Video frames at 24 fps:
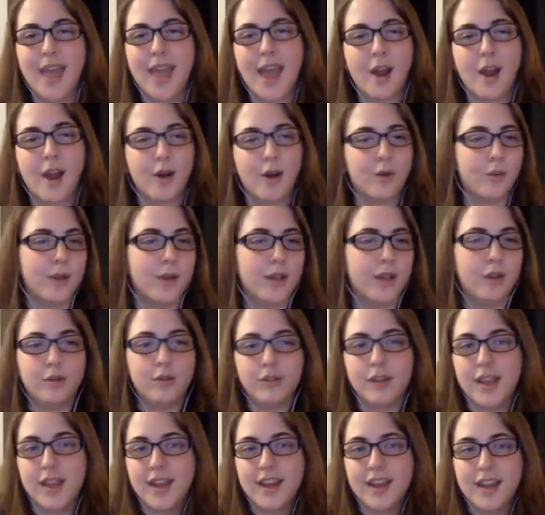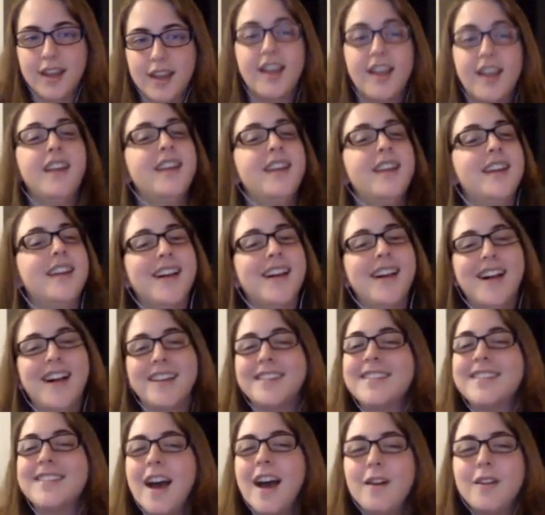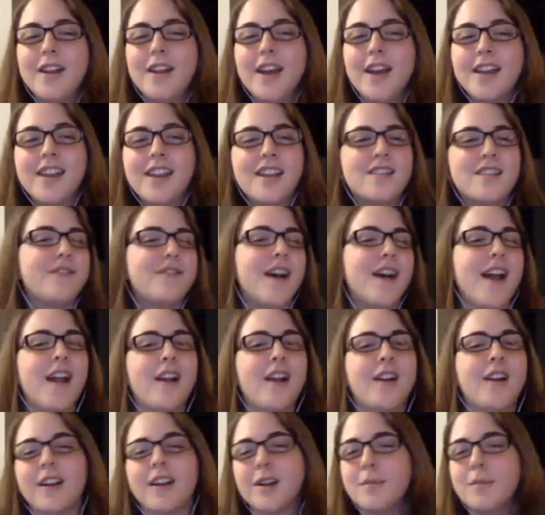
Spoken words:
How are we creating a sound identifier,